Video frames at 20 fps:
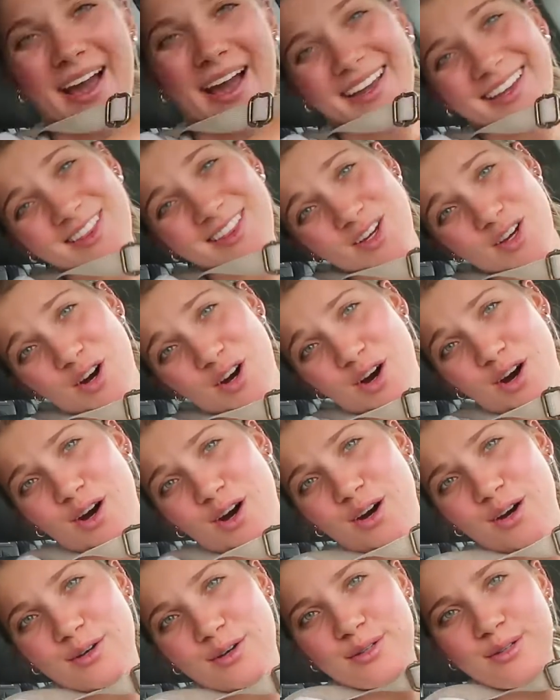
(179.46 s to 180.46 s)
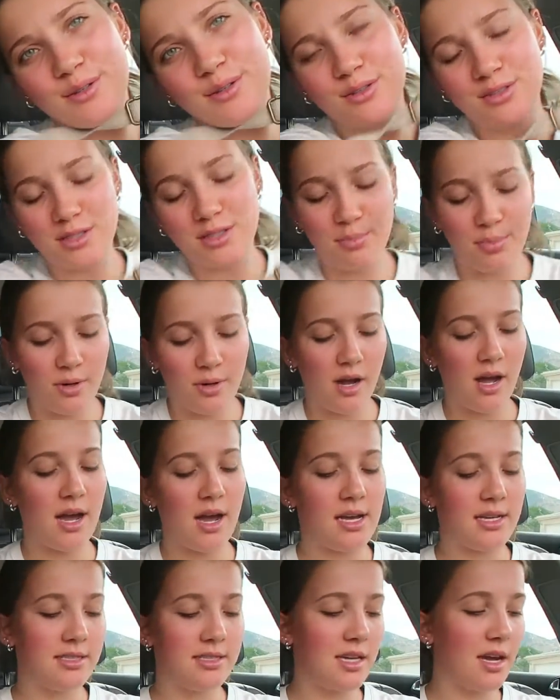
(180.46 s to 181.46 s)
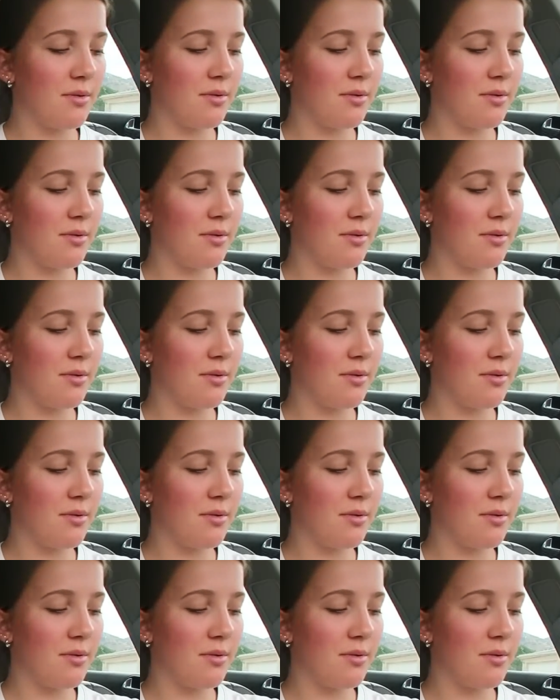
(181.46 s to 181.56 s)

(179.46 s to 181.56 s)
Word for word: Back in the car, who's surprised? I